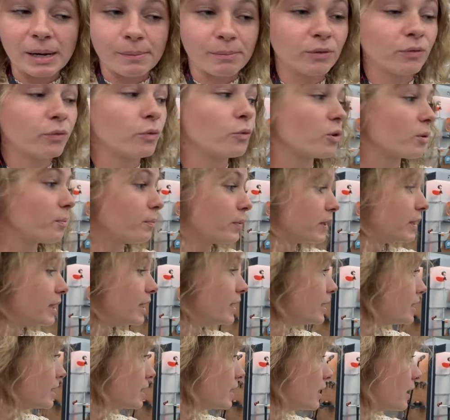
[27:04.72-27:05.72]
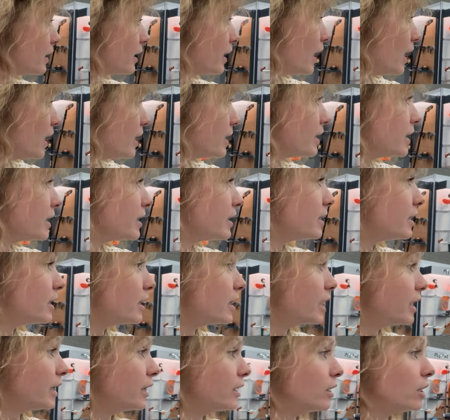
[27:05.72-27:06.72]
before, but this, guys, is
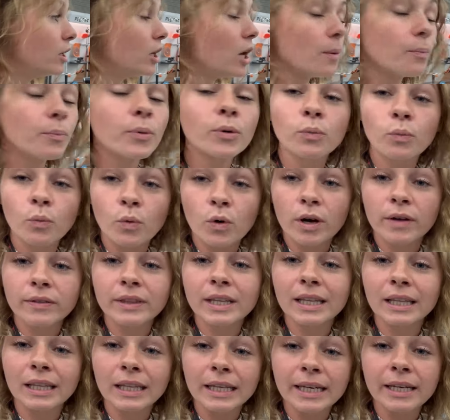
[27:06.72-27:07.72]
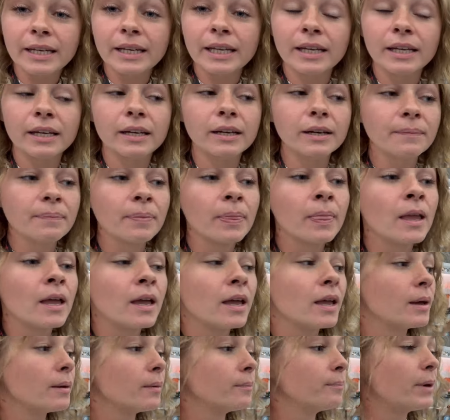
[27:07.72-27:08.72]
the number one, the leading
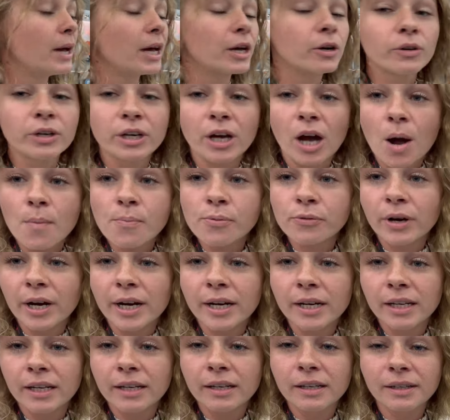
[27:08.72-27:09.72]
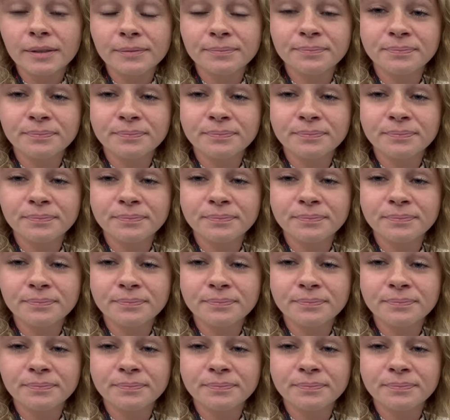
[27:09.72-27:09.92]
battery operated